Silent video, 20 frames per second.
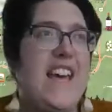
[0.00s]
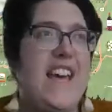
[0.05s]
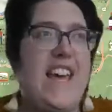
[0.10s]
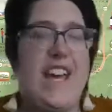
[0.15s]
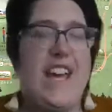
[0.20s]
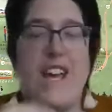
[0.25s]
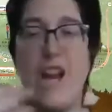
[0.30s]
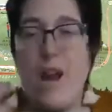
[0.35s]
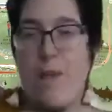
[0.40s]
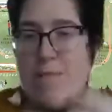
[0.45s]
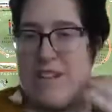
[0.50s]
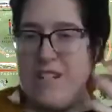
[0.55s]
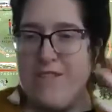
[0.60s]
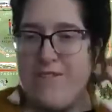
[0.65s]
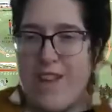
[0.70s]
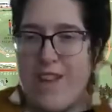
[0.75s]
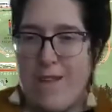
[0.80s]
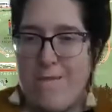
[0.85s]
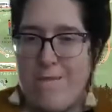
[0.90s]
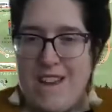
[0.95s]
economic
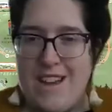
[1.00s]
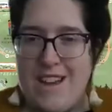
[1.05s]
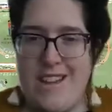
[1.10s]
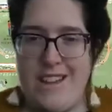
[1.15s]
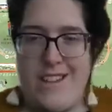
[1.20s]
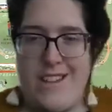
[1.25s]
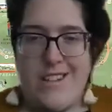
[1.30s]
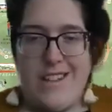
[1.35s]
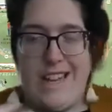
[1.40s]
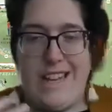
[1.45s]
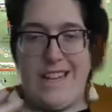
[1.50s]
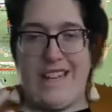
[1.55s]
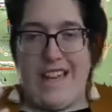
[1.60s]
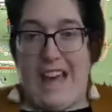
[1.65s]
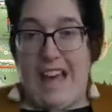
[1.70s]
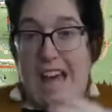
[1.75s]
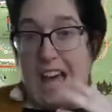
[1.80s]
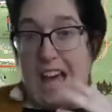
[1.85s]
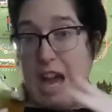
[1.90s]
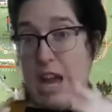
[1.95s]
development and you're like,
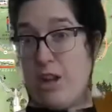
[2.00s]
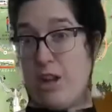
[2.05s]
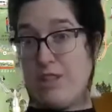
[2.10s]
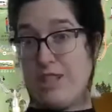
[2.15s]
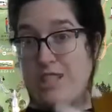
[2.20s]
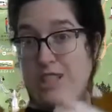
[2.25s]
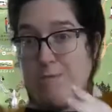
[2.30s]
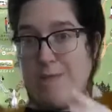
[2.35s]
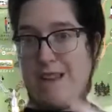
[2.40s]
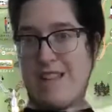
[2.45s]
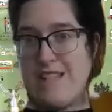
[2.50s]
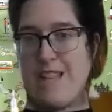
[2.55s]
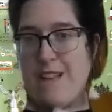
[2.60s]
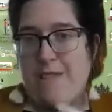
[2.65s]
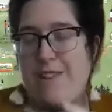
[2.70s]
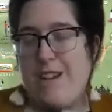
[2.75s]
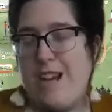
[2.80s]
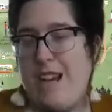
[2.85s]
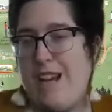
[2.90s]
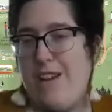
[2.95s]
I don't see
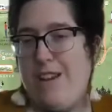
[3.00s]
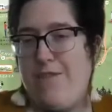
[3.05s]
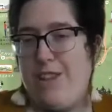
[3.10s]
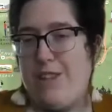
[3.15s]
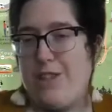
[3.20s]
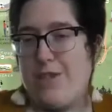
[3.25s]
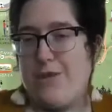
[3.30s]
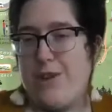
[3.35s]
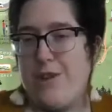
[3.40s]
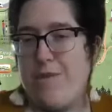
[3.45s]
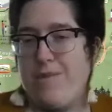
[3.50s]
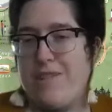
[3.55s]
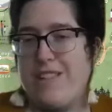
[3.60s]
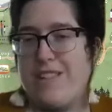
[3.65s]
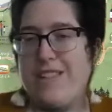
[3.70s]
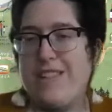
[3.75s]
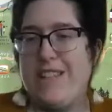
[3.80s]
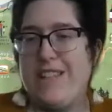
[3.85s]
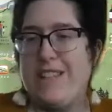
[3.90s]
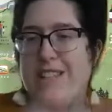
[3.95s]
myself in any of these groups,
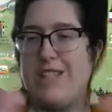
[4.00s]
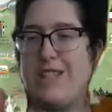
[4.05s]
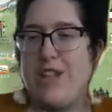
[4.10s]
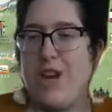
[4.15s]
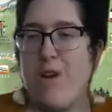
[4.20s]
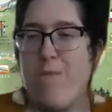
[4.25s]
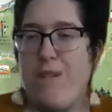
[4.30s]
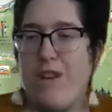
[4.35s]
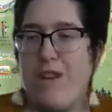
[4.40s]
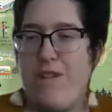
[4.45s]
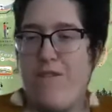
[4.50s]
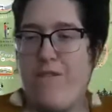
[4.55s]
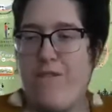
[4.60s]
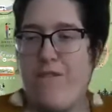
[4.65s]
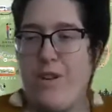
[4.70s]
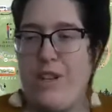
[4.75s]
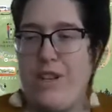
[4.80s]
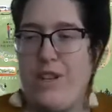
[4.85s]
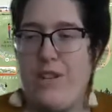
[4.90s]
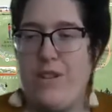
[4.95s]
this is open
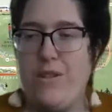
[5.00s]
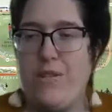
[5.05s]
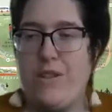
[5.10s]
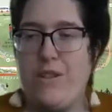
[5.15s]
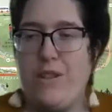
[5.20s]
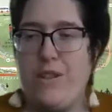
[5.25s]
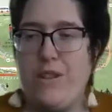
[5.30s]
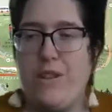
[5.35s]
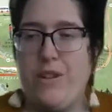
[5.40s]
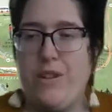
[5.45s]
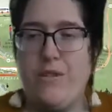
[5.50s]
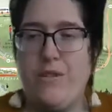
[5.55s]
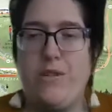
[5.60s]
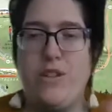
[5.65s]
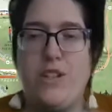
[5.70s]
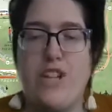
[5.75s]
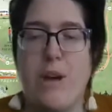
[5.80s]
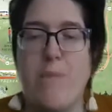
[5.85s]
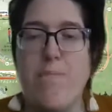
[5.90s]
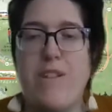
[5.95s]
for you to
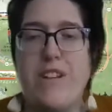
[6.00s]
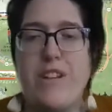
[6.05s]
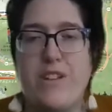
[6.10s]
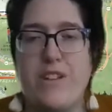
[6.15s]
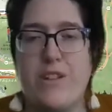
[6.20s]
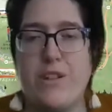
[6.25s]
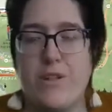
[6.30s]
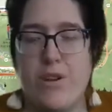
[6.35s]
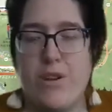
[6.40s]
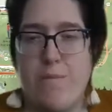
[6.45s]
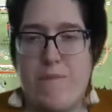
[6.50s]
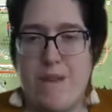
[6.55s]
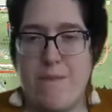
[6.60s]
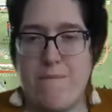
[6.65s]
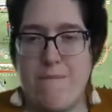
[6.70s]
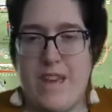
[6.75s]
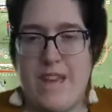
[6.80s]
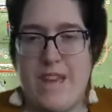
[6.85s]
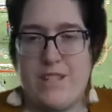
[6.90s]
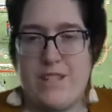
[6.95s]
jump into the group that
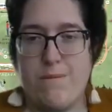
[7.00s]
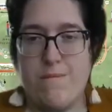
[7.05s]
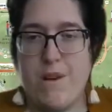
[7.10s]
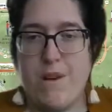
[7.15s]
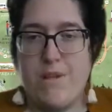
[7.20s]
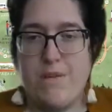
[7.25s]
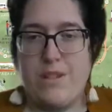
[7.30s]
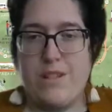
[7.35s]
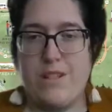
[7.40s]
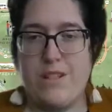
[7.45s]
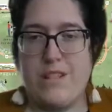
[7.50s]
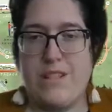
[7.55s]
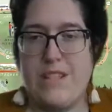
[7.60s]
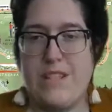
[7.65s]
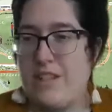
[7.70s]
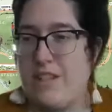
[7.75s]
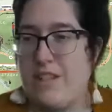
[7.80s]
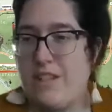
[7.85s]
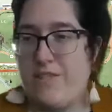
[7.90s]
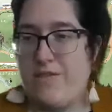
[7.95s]
makes most
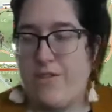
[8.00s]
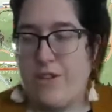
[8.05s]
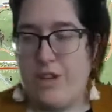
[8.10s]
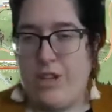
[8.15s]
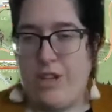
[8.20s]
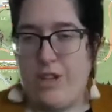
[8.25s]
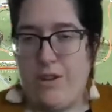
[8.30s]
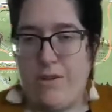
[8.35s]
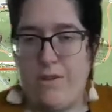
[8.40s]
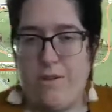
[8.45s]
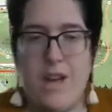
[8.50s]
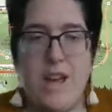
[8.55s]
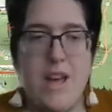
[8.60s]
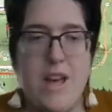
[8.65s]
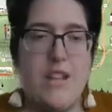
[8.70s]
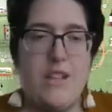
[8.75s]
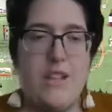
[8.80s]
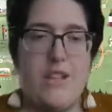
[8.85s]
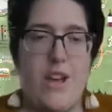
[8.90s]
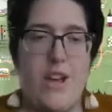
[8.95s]
sense for you.
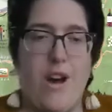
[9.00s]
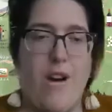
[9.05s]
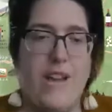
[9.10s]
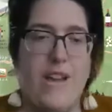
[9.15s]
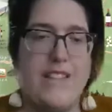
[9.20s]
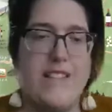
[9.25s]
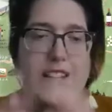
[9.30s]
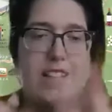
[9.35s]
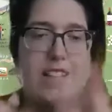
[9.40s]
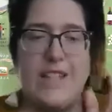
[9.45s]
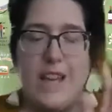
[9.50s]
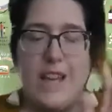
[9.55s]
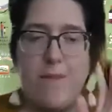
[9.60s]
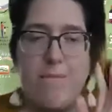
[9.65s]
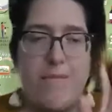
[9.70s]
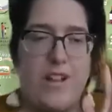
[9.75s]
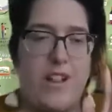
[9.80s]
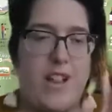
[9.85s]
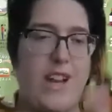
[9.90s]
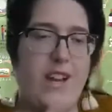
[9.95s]
So as an
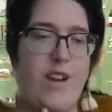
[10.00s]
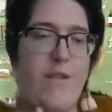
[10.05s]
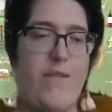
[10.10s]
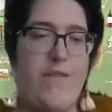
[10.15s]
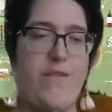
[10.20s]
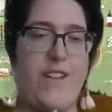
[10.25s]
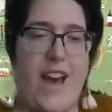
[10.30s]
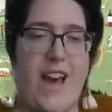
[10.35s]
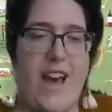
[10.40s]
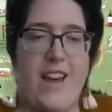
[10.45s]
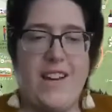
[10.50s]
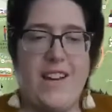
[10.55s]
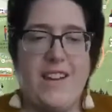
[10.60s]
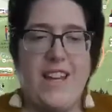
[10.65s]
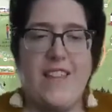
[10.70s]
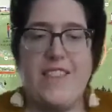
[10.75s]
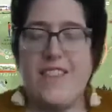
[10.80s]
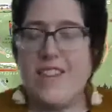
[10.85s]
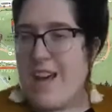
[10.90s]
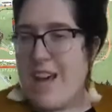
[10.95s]
example, I know we've got
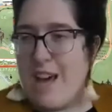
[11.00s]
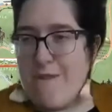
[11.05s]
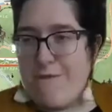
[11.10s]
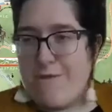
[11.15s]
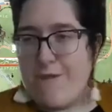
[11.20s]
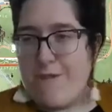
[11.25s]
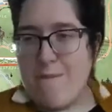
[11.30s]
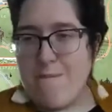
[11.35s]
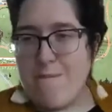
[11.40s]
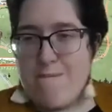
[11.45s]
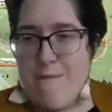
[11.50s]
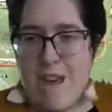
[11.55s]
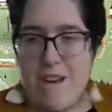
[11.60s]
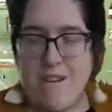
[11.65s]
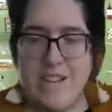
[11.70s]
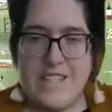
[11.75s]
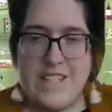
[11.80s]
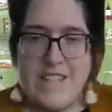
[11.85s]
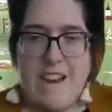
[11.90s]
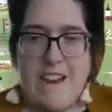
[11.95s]
Ithaca from Mount
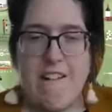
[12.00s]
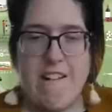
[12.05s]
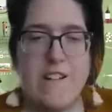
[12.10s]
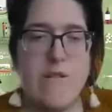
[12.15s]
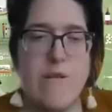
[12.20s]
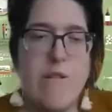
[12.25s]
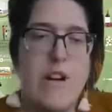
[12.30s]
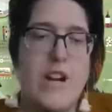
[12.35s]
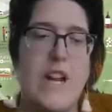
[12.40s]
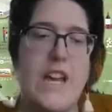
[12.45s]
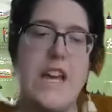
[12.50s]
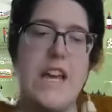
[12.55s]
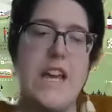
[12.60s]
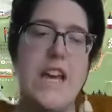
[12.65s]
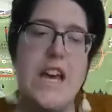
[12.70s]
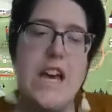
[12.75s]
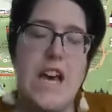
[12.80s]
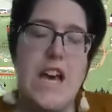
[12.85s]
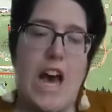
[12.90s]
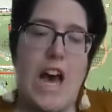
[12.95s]
Hood Territory
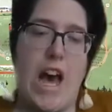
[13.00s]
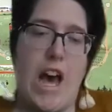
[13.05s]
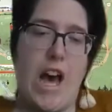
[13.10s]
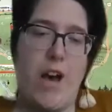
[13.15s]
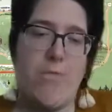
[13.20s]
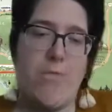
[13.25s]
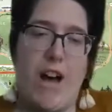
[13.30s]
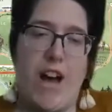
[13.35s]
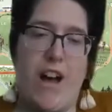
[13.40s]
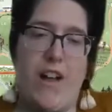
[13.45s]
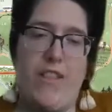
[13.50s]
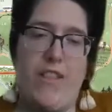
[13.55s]
on